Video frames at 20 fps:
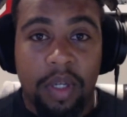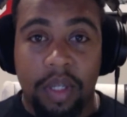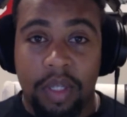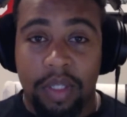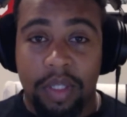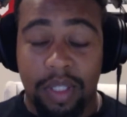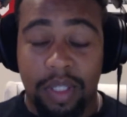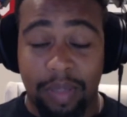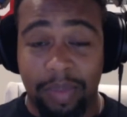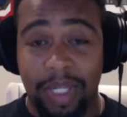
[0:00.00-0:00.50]

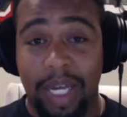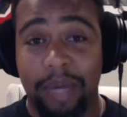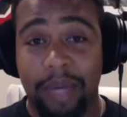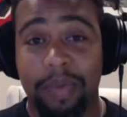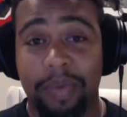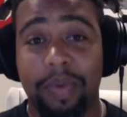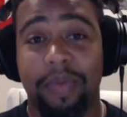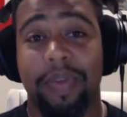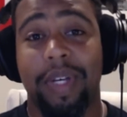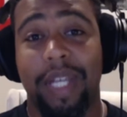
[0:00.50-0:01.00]
sometimes
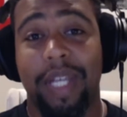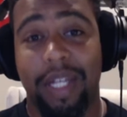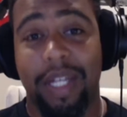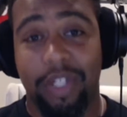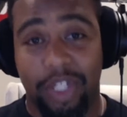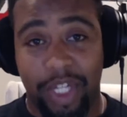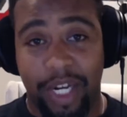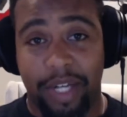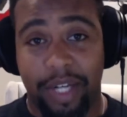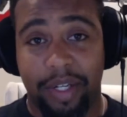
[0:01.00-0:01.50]
we forget
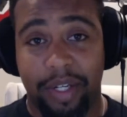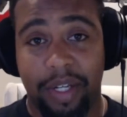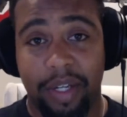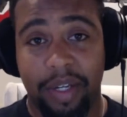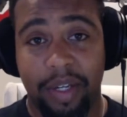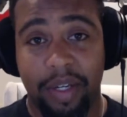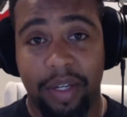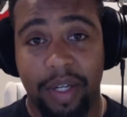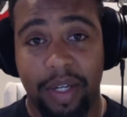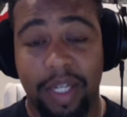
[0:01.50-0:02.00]
shit,
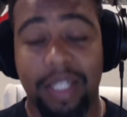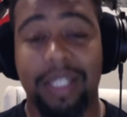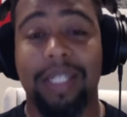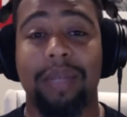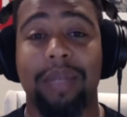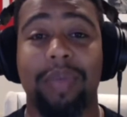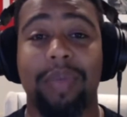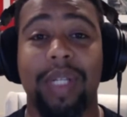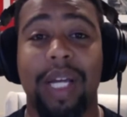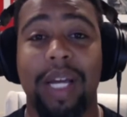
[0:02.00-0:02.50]
because
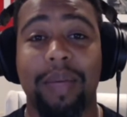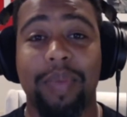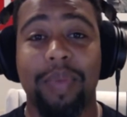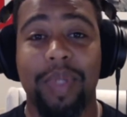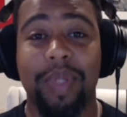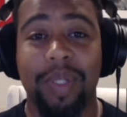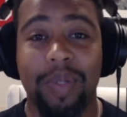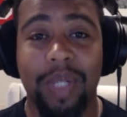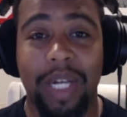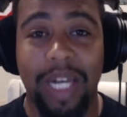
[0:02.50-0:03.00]
sometimes
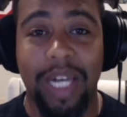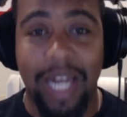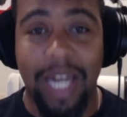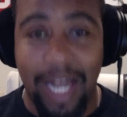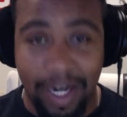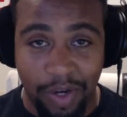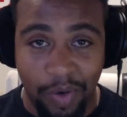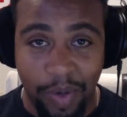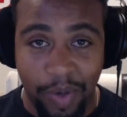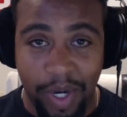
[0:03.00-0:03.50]
there's a
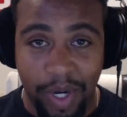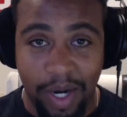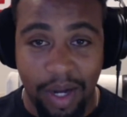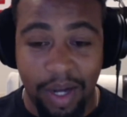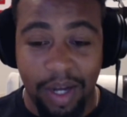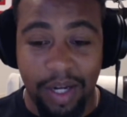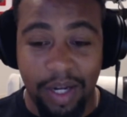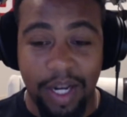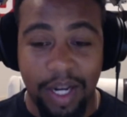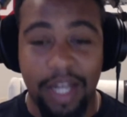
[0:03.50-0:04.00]
lot going
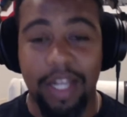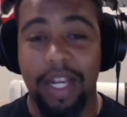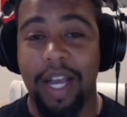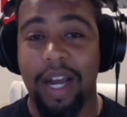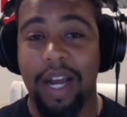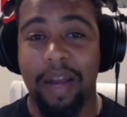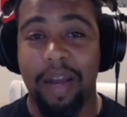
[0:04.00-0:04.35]
on and you got to